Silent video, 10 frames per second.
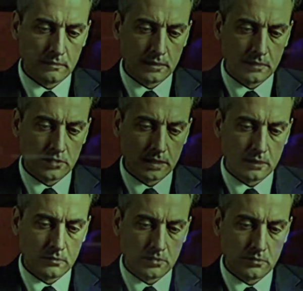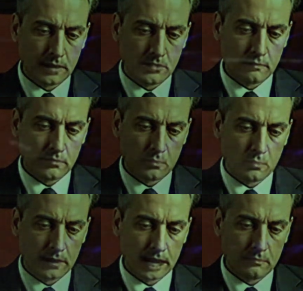a congenial stranger
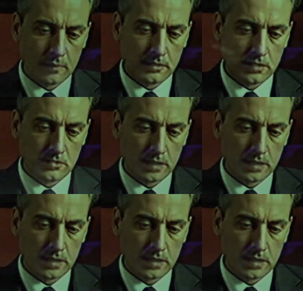whom we had met at